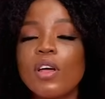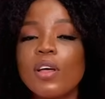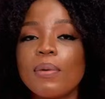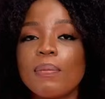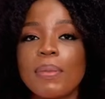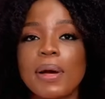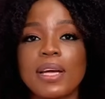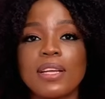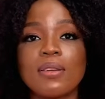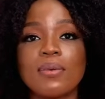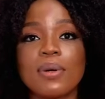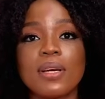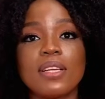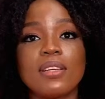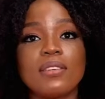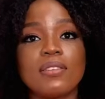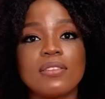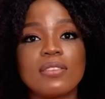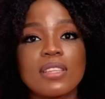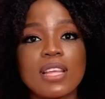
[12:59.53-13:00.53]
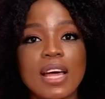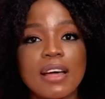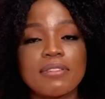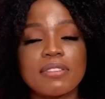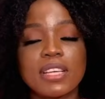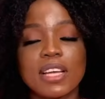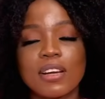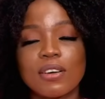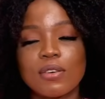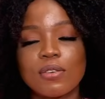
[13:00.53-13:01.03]
By the way, the staffs
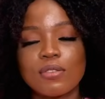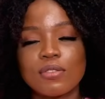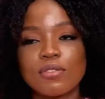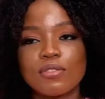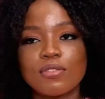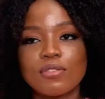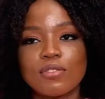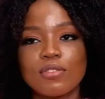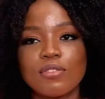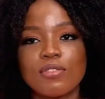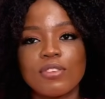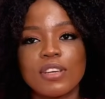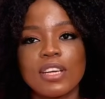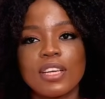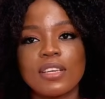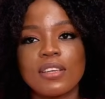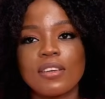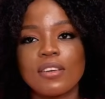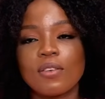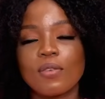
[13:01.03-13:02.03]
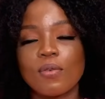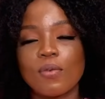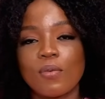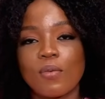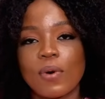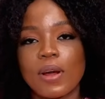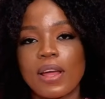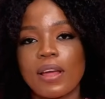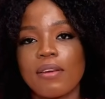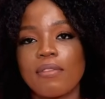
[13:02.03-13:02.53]
at Cook's Children
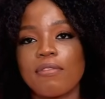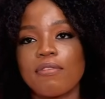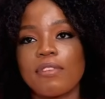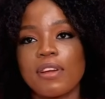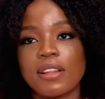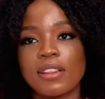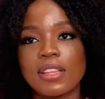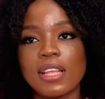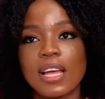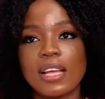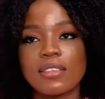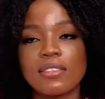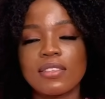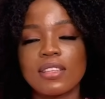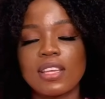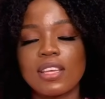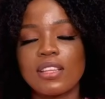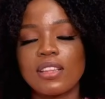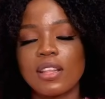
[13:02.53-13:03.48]
were fantastic.